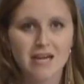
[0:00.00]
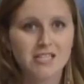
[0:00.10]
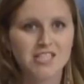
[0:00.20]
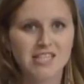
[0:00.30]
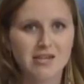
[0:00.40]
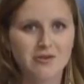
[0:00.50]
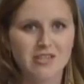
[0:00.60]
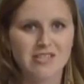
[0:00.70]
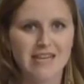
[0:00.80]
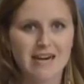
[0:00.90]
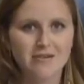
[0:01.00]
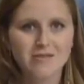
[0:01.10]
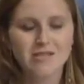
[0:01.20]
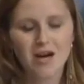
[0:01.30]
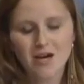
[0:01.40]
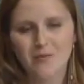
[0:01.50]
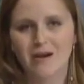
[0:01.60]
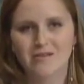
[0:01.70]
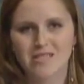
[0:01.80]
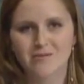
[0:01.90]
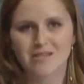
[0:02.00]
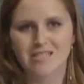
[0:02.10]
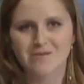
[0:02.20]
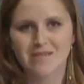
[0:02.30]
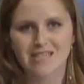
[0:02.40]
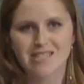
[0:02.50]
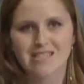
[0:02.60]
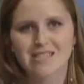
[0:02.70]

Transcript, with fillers: She's here with us now to talk about some of these myths.